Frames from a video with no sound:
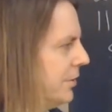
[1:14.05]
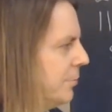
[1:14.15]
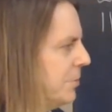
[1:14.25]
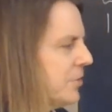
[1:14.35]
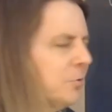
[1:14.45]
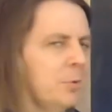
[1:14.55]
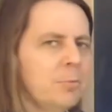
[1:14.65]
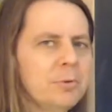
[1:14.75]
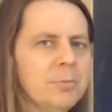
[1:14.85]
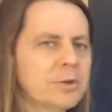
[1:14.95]
to mix them
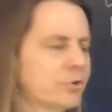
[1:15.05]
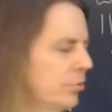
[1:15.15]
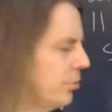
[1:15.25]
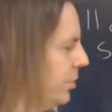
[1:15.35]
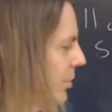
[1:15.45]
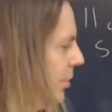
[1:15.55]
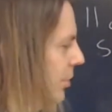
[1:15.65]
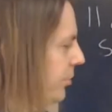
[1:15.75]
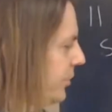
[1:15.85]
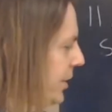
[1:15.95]
up and make sure you
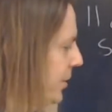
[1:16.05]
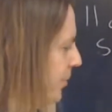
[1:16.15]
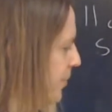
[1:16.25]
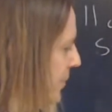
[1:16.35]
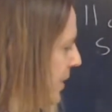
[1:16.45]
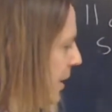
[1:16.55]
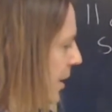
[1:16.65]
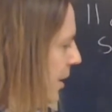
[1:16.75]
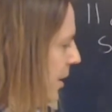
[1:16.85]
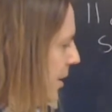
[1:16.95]
understand them.
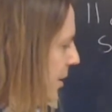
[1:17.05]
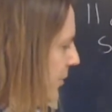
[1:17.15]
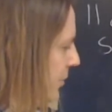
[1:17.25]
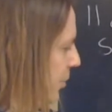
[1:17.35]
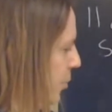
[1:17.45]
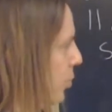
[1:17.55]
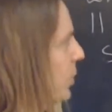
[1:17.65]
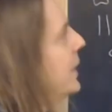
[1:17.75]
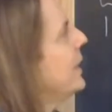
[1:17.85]
So